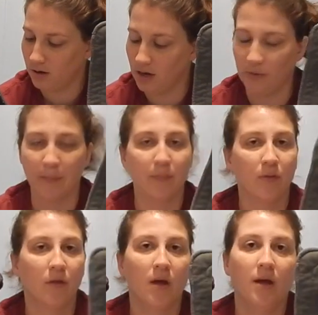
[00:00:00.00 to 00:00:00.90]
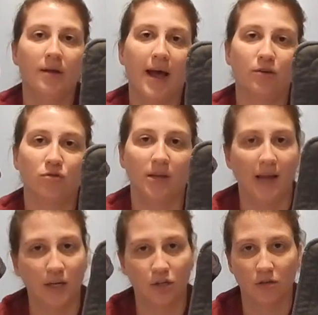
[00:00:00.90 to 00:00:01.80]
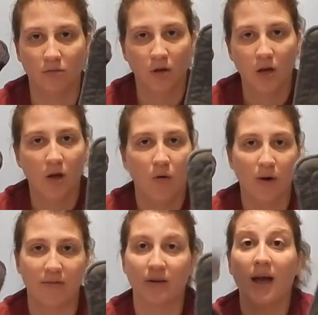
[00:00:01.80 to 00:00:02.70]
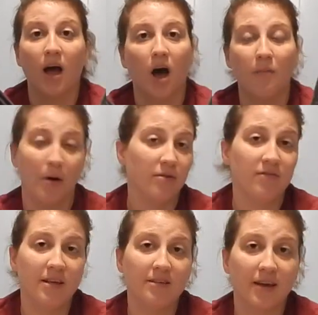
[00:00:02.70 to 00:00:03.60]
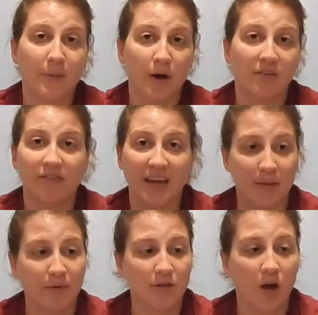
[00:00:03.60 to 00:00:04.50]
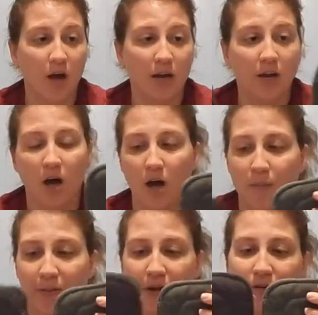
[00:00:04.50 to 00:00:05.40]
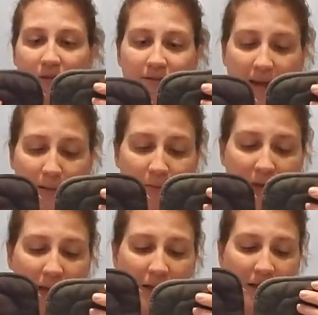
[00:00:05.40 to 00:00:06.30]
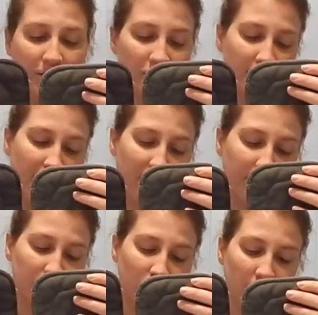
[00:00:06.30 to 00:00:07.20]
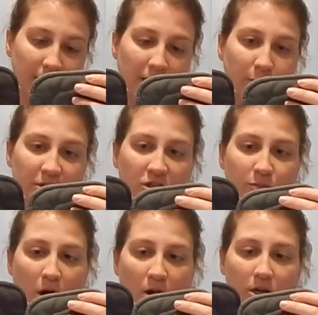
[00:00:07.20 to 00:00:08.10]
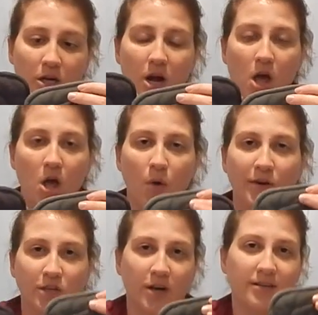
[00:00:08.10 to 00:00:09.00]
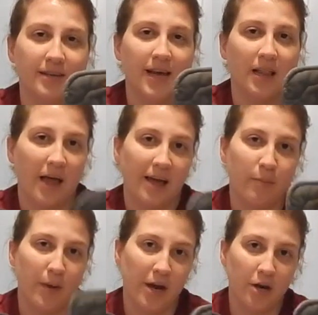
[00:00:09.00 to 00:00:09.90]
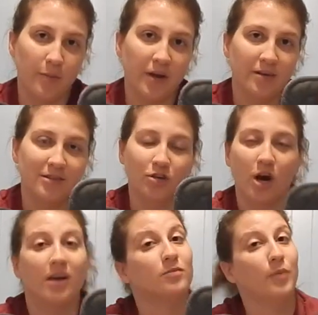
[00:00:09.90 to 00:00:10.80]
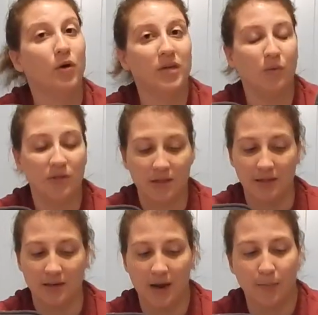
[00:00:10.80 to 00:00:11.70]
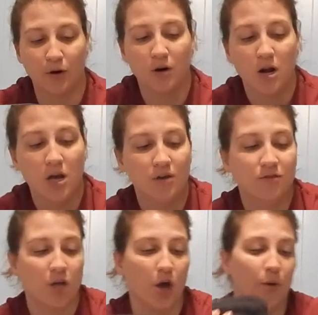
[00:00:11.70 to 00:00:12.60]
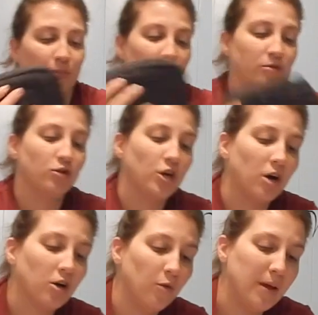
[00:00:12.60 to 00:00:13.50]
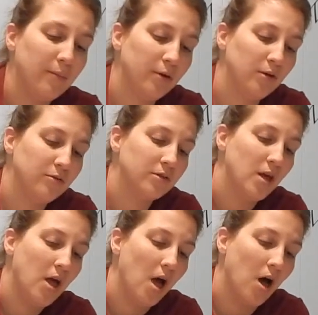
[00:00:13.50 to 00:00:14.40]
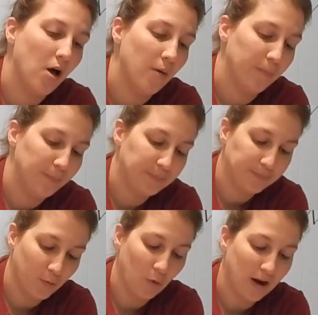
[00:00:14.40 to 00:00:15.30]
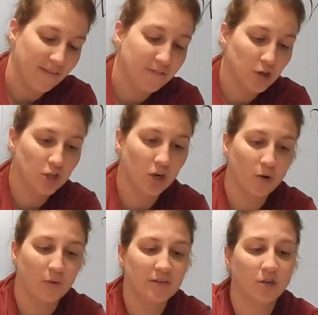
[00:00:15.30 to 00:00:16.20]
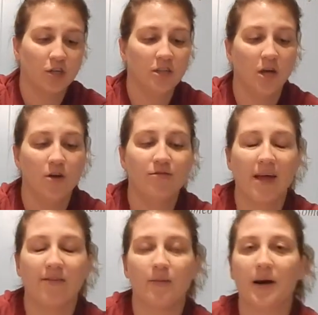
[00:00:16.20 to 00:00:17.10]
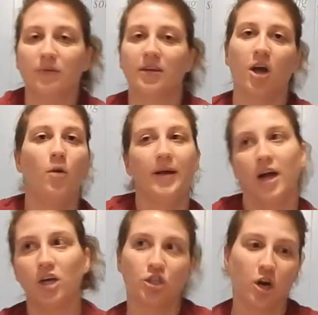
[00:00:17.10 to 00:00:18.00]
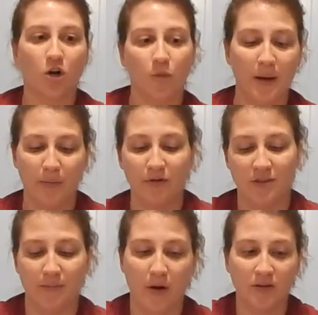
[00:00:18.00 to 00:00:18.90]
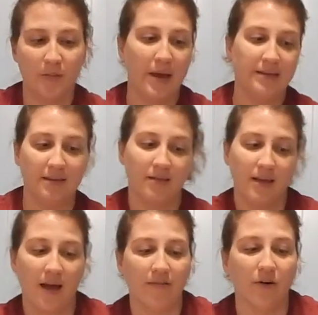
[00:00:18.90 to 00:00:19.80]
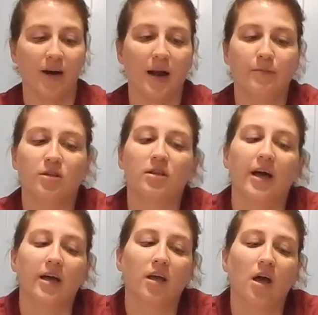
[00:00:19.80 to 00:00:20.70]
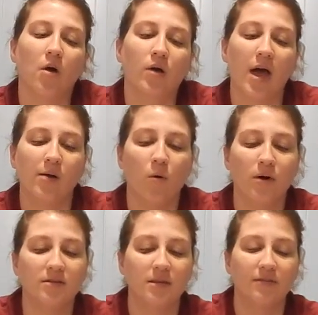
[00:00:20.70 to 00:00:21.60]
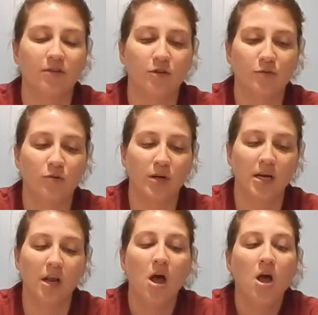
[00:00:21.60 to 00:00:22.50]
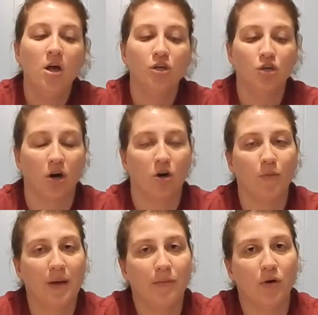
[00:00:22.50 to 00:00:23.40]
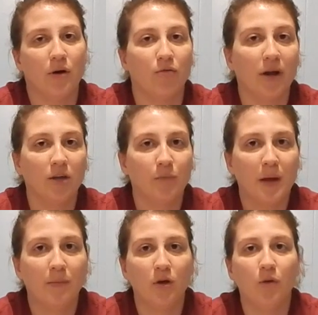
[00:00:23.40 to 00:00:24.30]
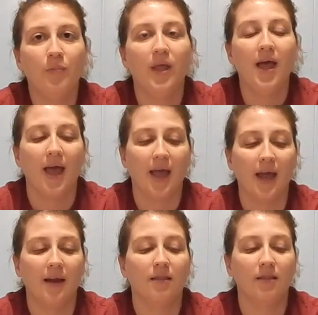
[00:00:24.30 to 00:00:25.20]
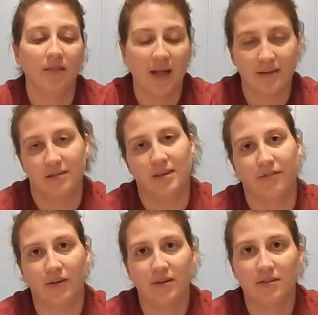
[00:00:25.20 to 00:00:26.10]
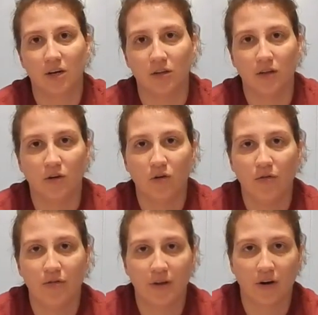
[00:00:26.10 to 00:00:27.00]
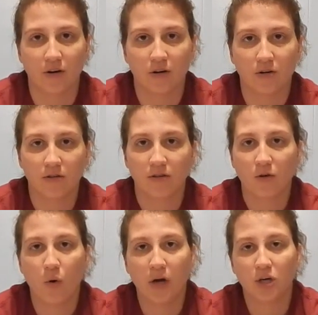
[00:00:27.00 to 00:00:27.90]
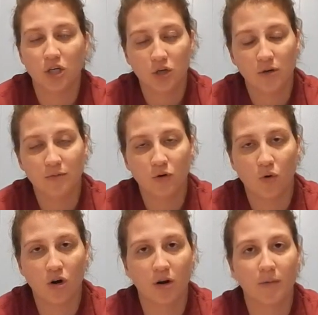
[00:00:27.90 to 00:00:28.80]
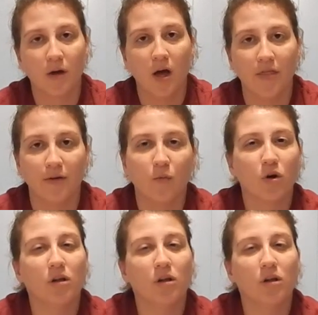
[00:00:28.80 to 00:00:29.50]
Anyway, Naturally Nature, whatever. Both of these I bought off of Amazon. They're the same thing. It's just the Alvas are a little bit smaller, which honestly I like better because they're not as bulky within the diaper. So those are charcoal bamboos. When I first started researching those, everybody was like, oh my gosh, charcoal bamboo is the most amazing thing ever. And I'm just like, okay, well, what's the difference between charcoal bamboo and regular bamboo? And that's the difference. They're quicker to absorb. They're